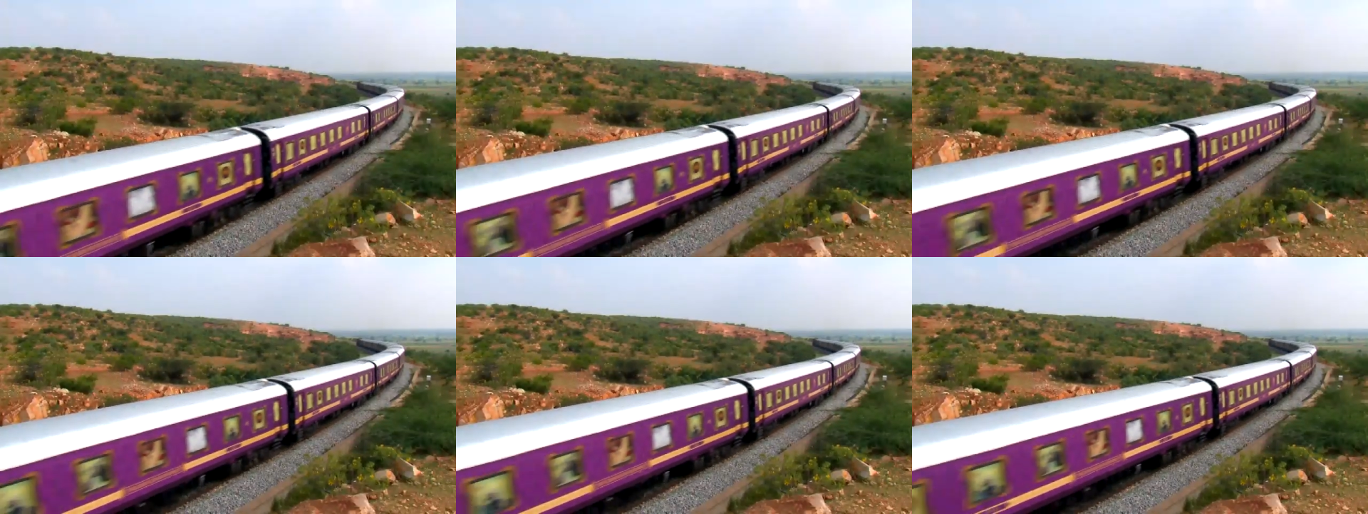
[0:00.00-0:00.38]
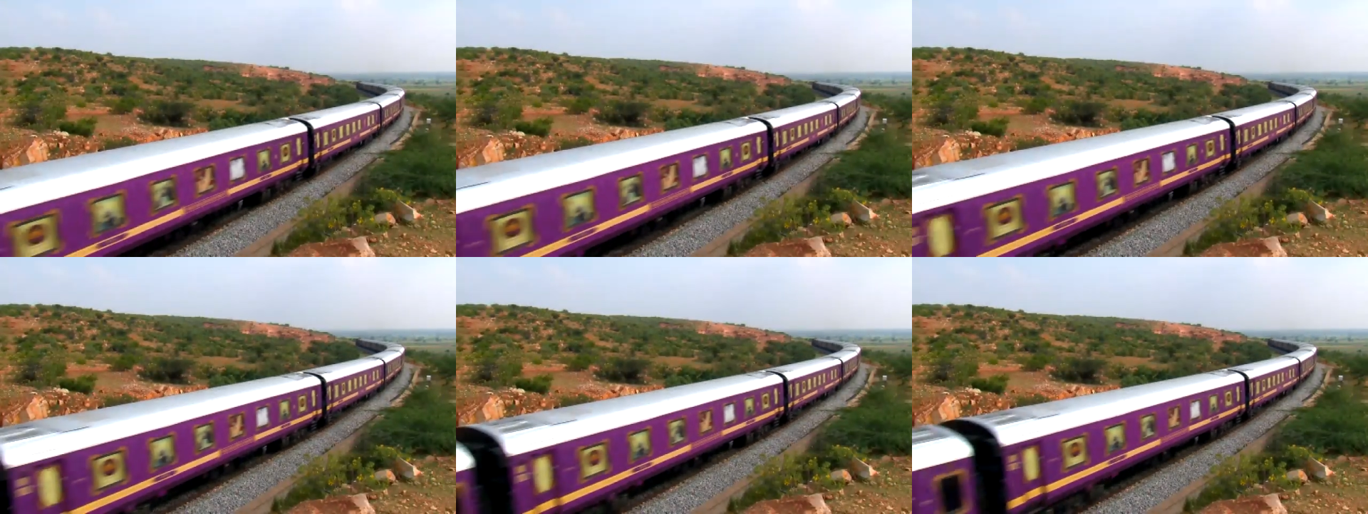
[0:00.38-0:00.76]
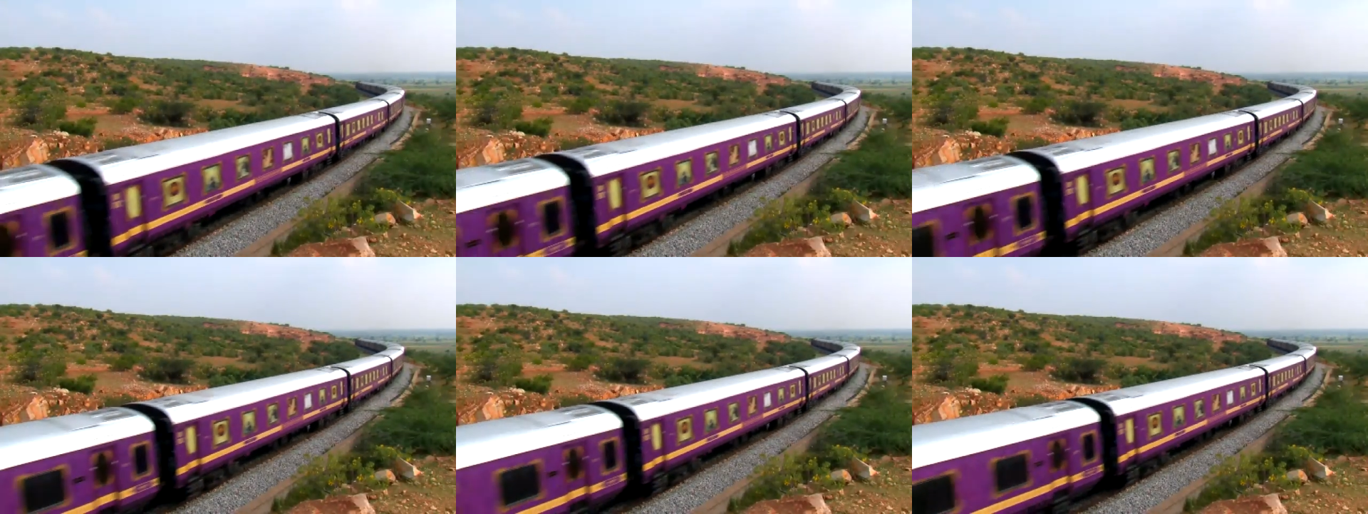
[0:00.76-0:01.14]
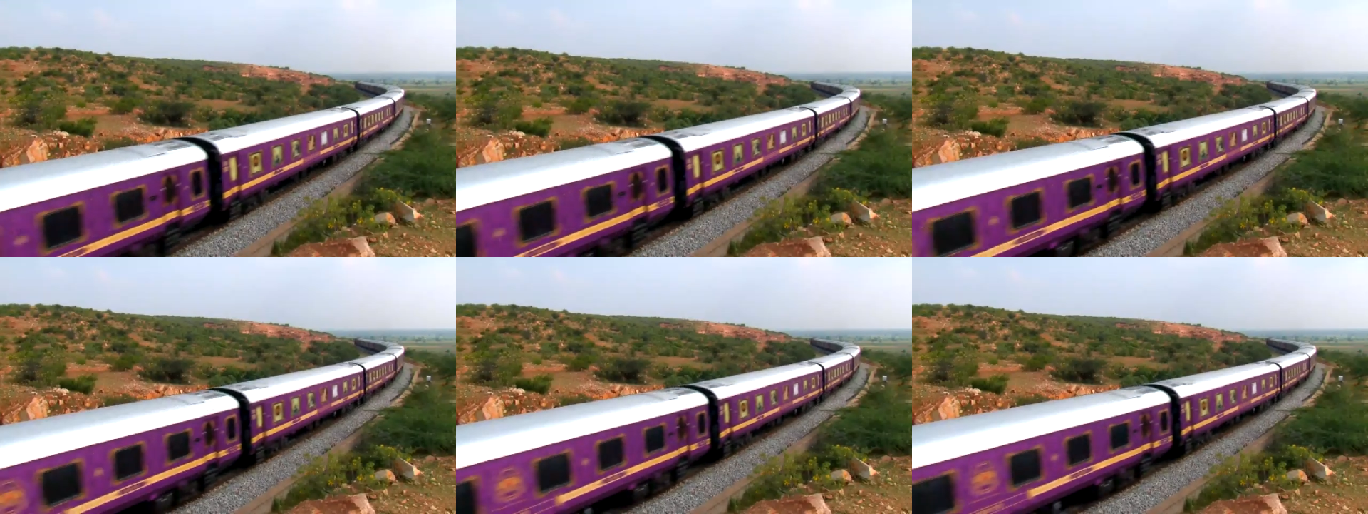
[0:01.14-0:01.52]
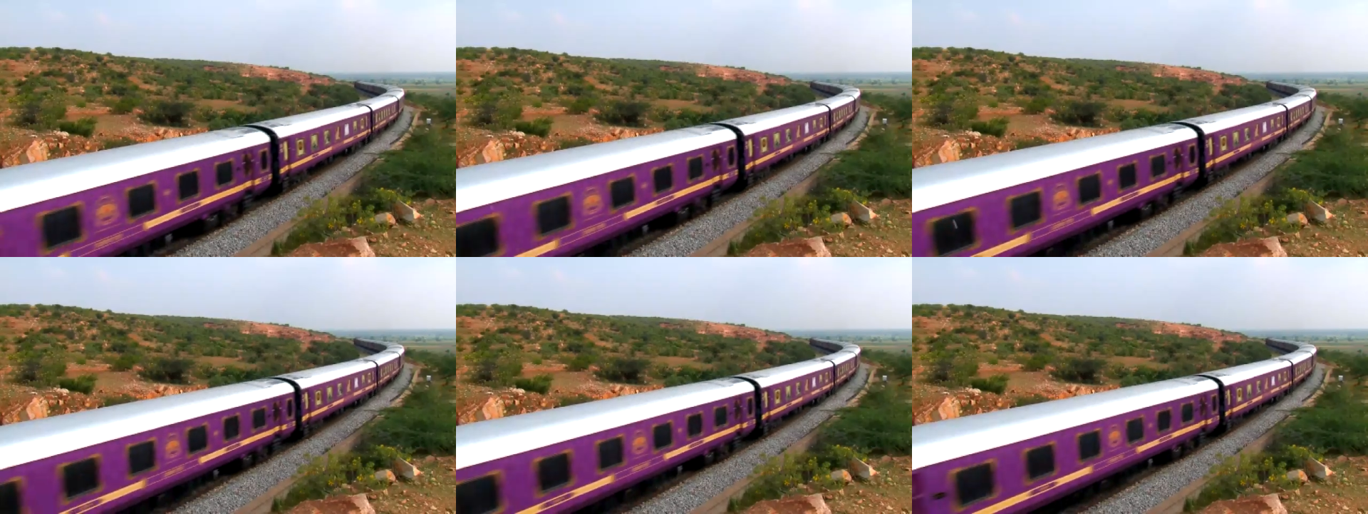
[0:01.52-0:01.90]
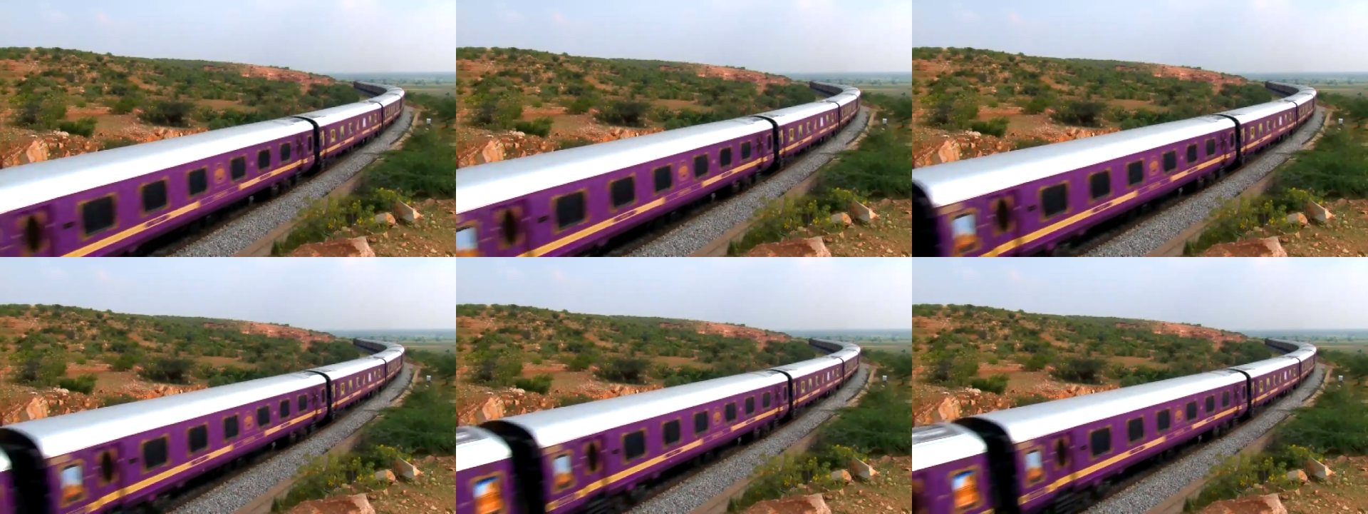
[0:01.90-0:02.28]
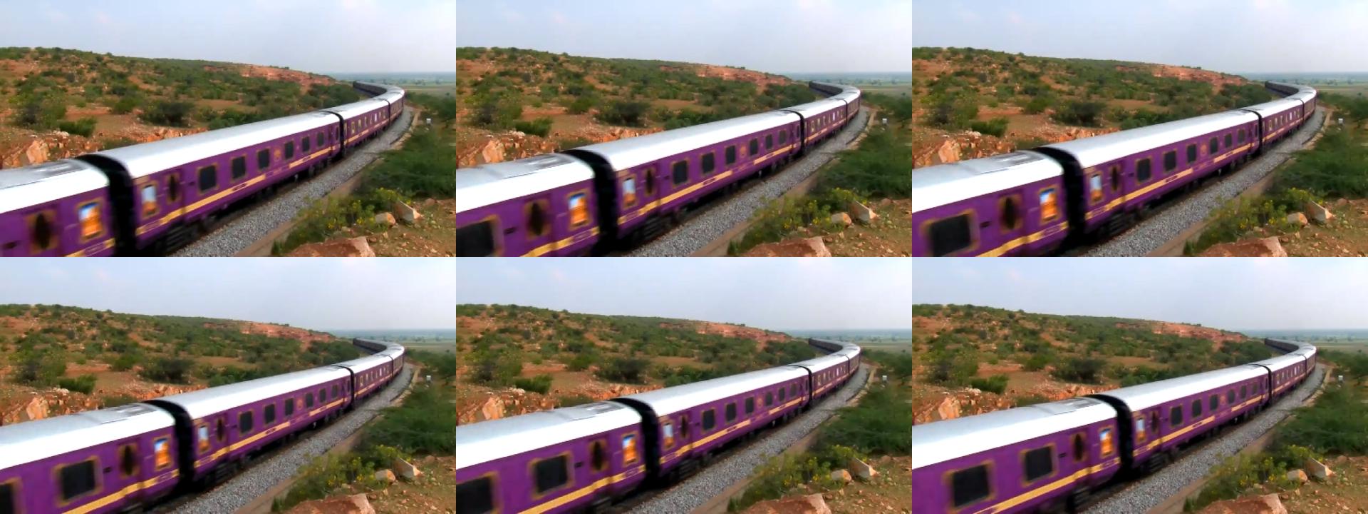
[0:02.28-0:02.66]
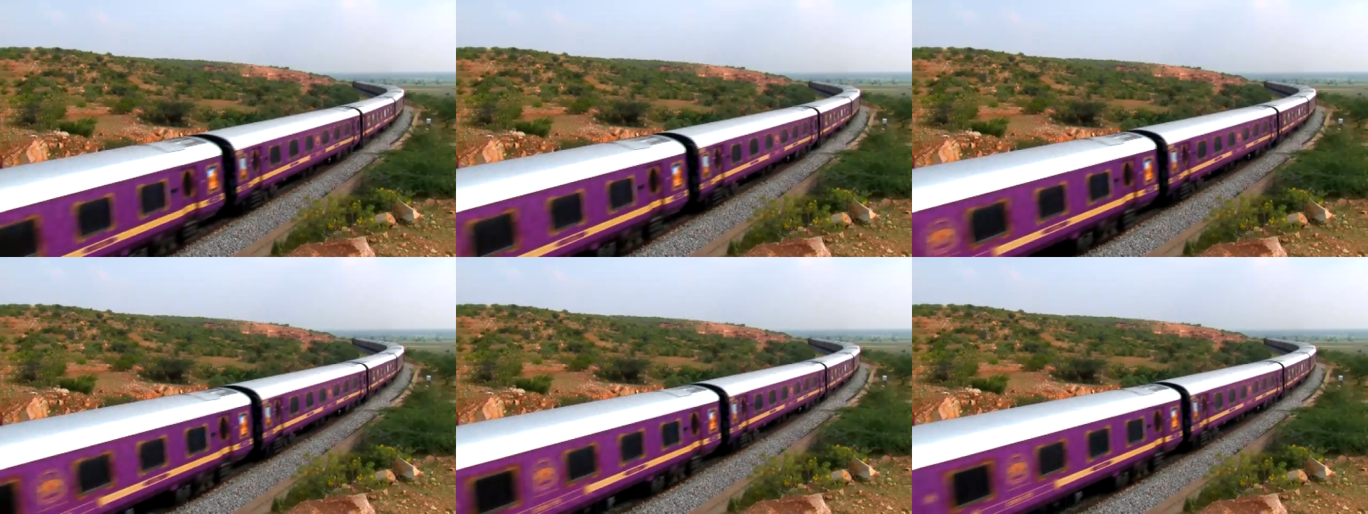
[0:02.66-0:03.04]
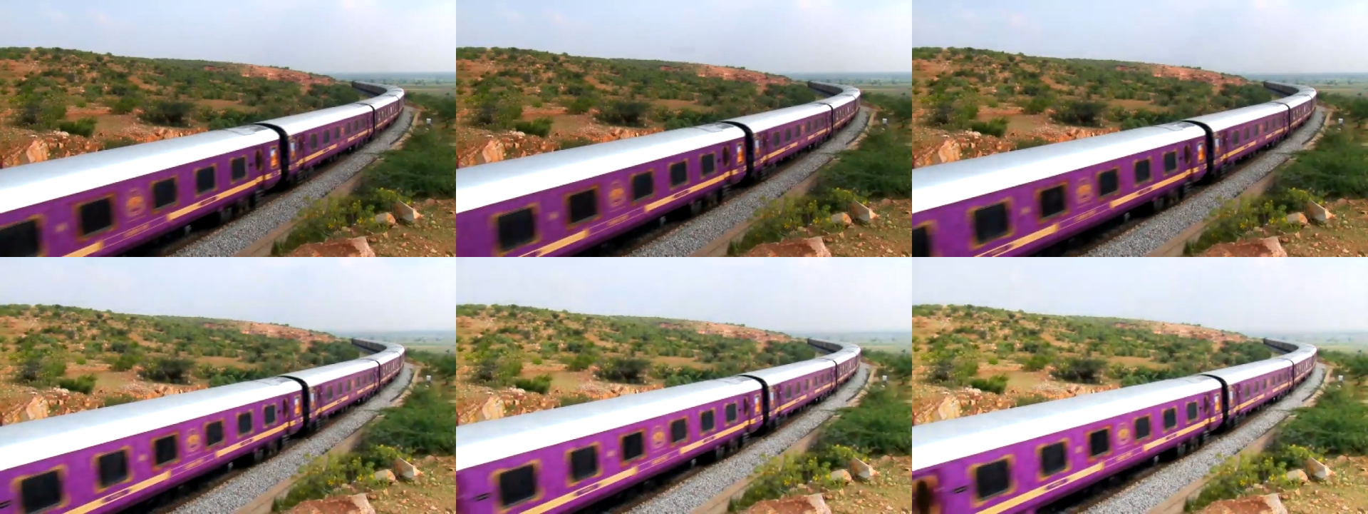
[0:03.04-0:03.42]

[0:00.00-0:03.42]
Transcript: No face is visible, so there are no lips to read.